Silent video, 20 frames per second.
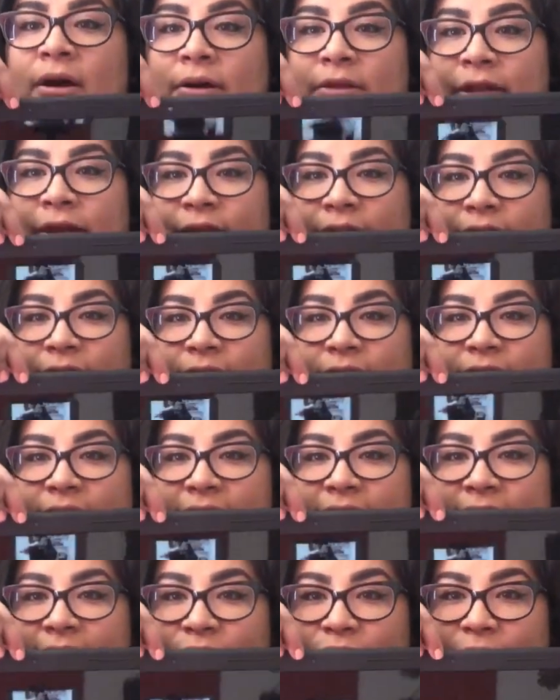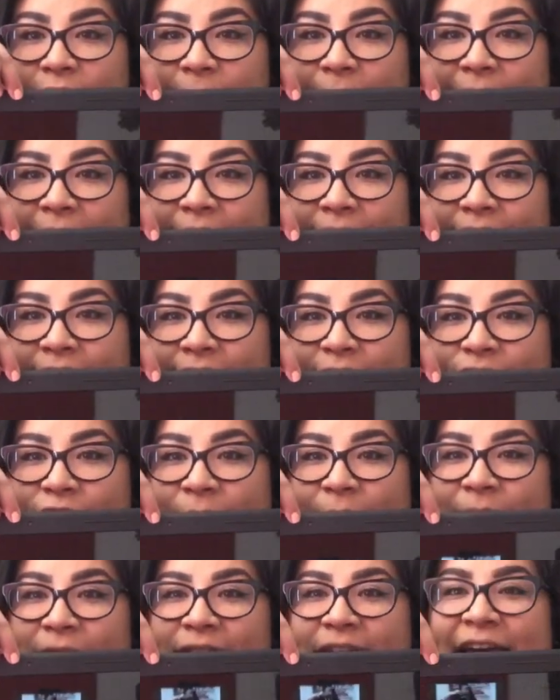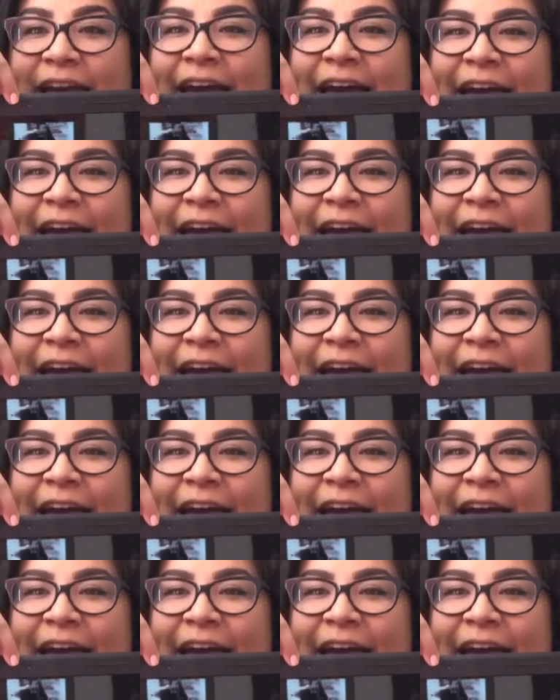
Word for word: Oh, there you go. You can see the tripod. Tripod.